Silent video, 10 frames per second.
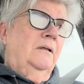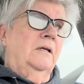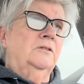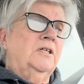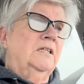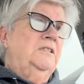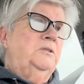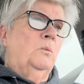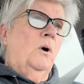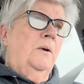There's at
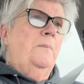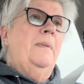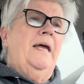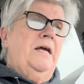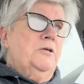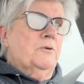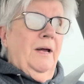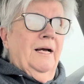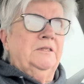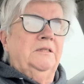least one
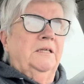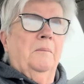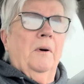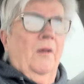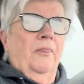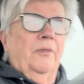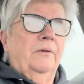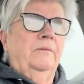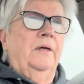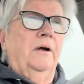major accident a
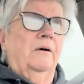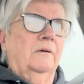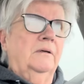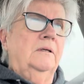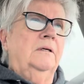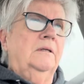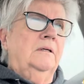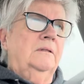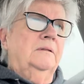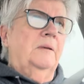month there
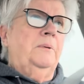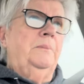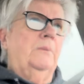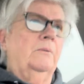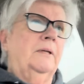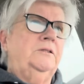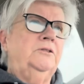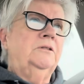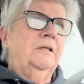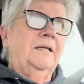that people, they
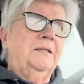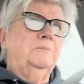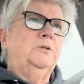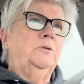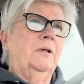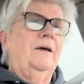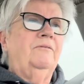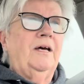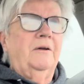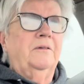shouldn't let them turn
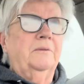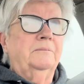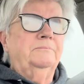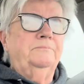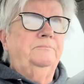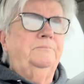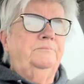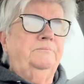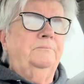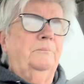left out of the
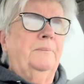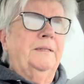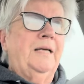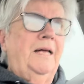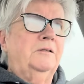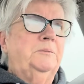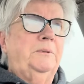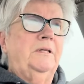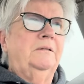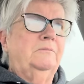McDonald's,
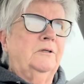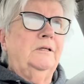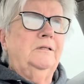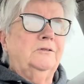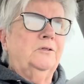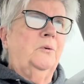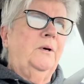but then really there's no